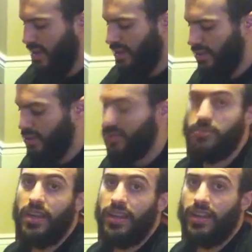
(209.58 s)
loosen
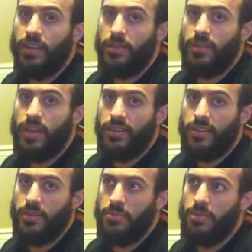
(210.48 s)
my leg a little
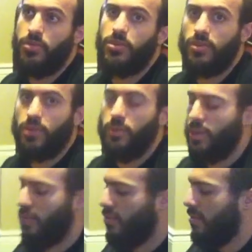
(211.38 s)
bit before going
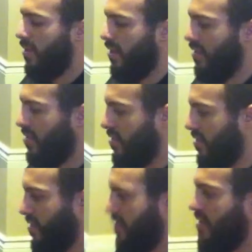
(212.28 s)
through my
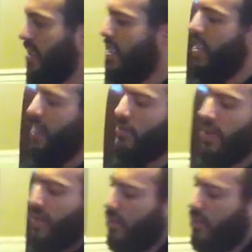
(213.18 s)
exercises. You can